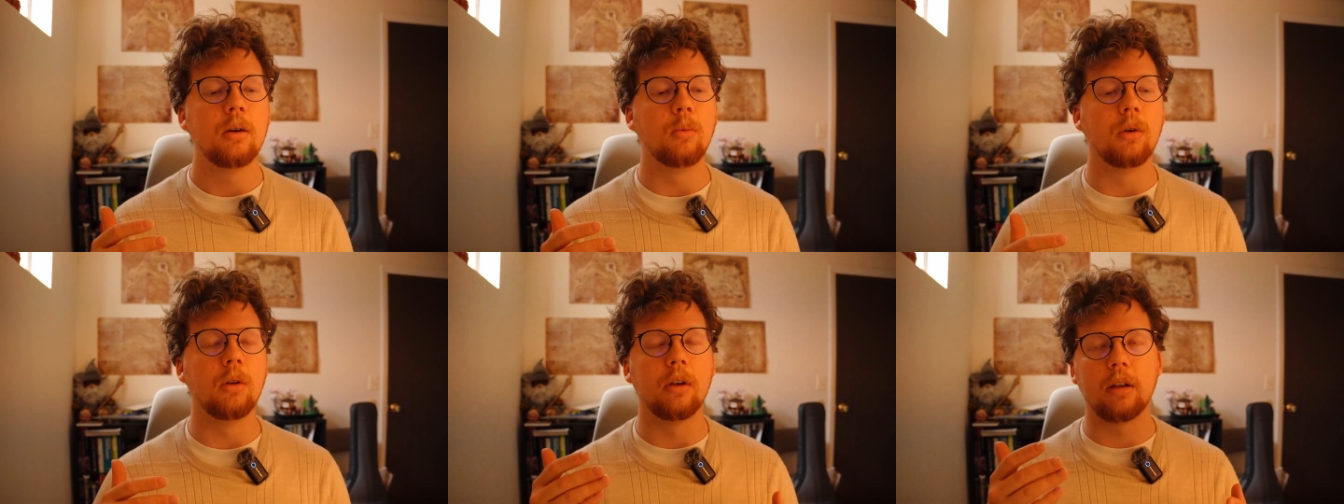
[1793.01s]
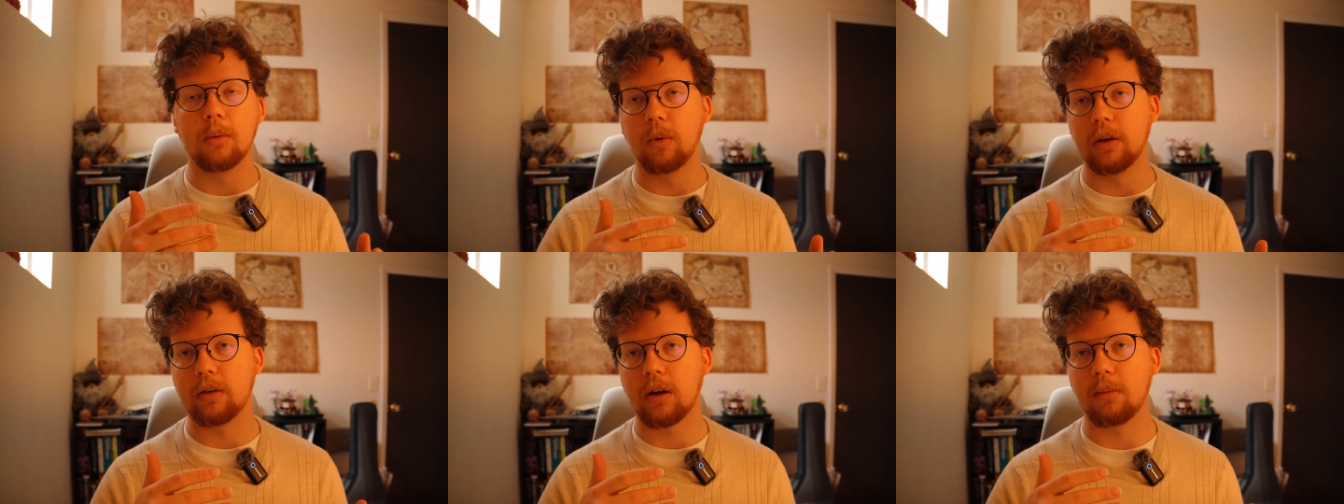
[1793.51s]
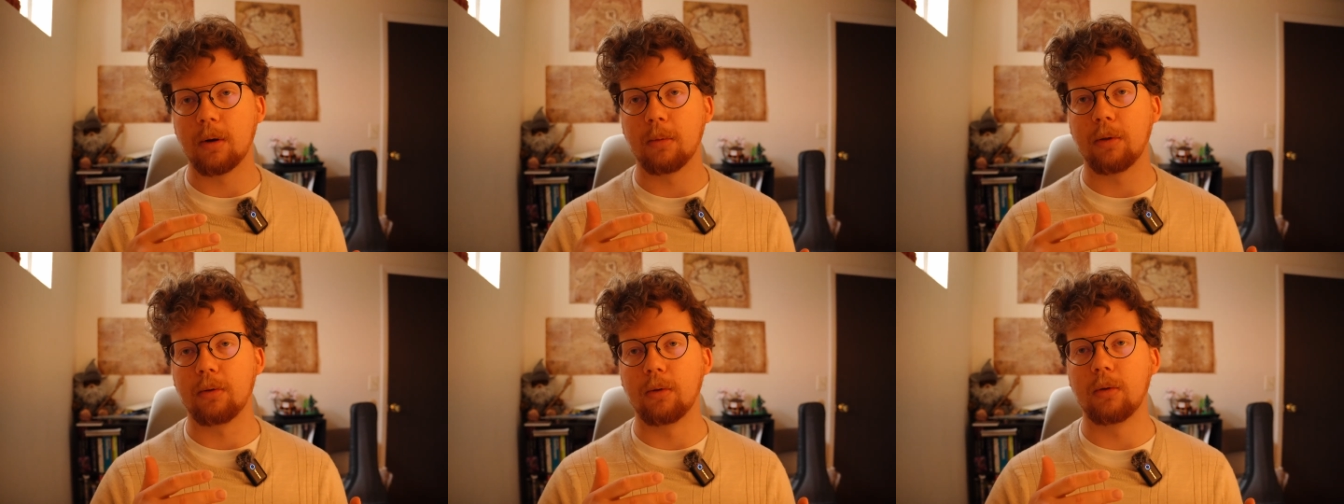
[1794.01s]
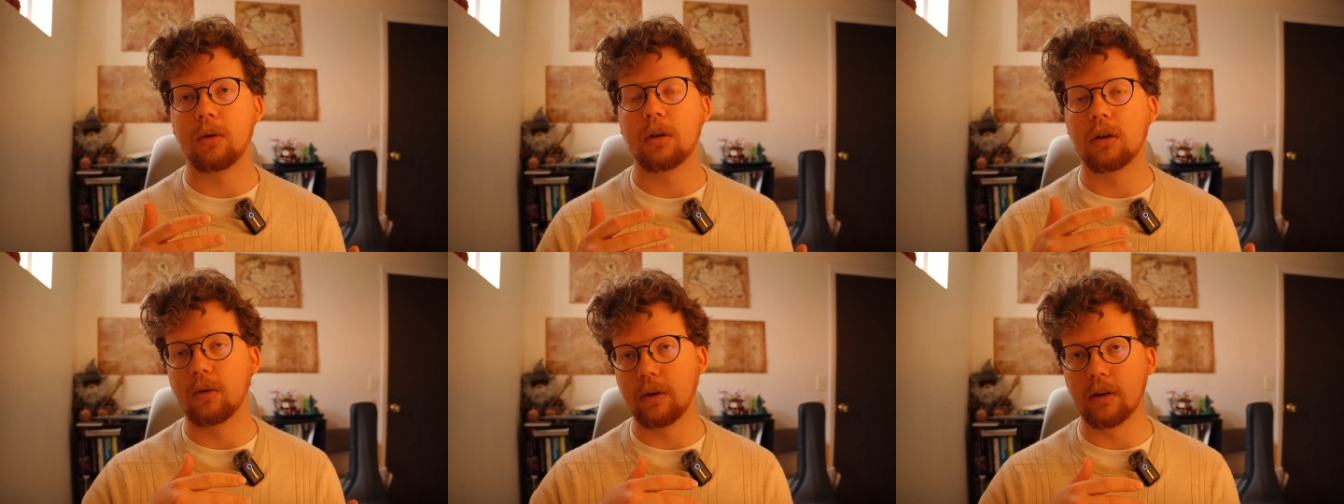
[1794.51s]
will in some ways come up through
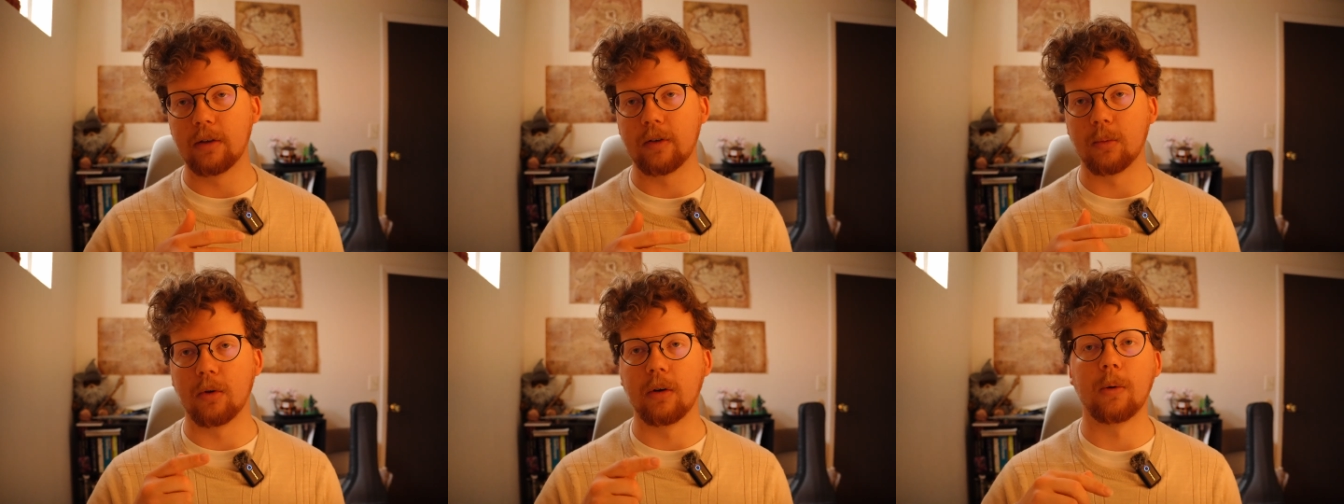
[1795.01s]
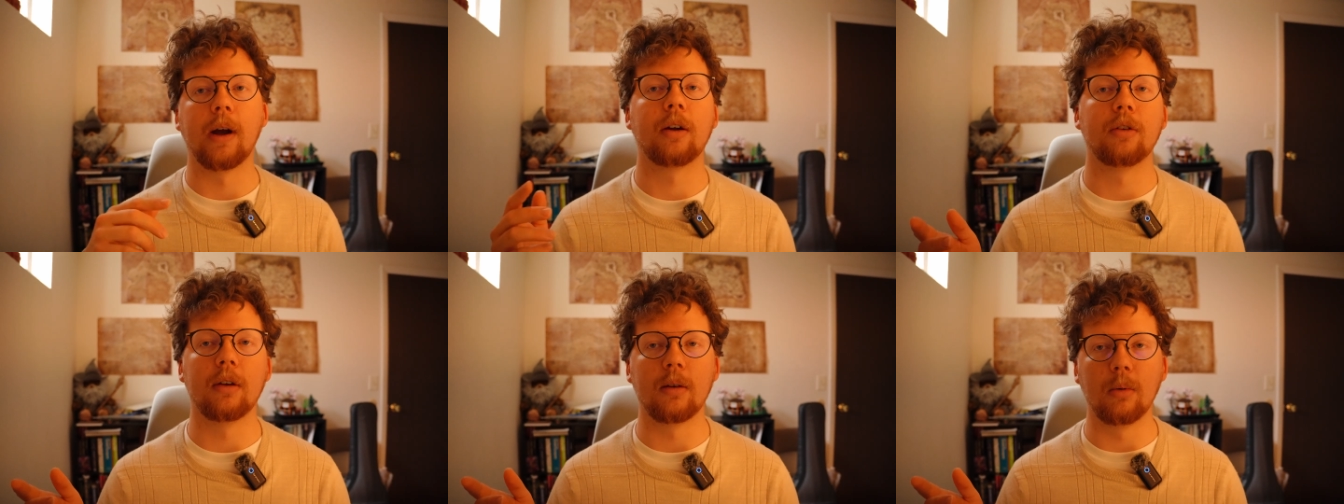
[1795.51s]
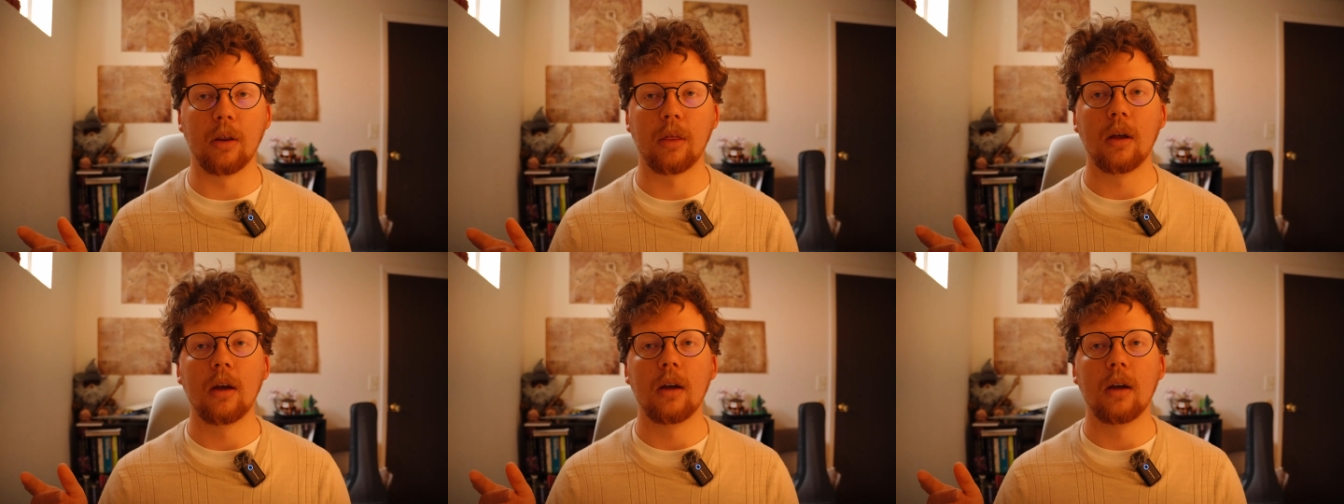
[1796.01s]
colonialism or interactions with